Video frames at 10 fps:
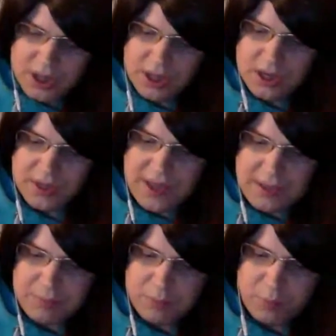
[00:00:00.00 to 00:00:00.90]
that
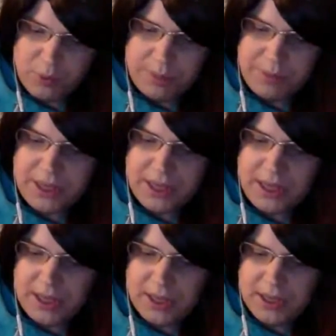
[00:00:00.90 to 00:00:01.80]
would
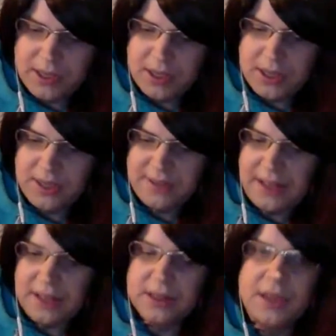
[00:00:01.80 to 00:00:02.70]
be
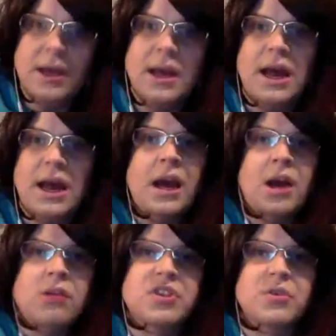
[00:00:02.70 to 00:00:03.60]
exactly, I
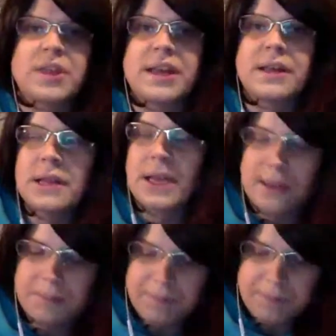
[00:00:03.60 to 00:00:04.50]
also think like
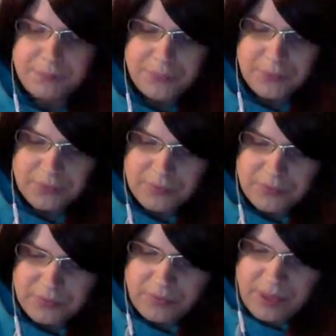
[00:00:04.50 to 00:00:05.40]

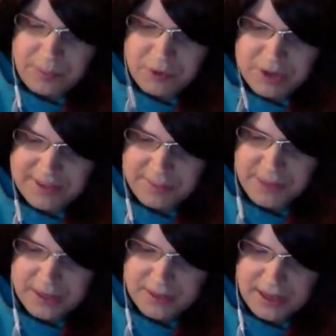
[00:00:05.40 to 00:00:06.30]
that brings me
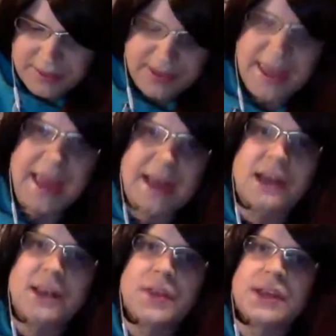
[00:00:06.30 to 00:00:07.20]
to like the
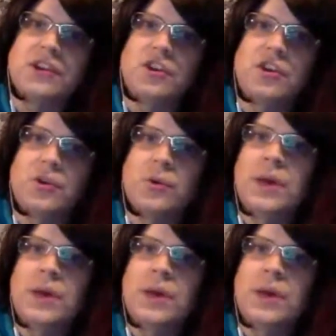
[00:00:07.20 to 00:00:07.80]
Canada thing too.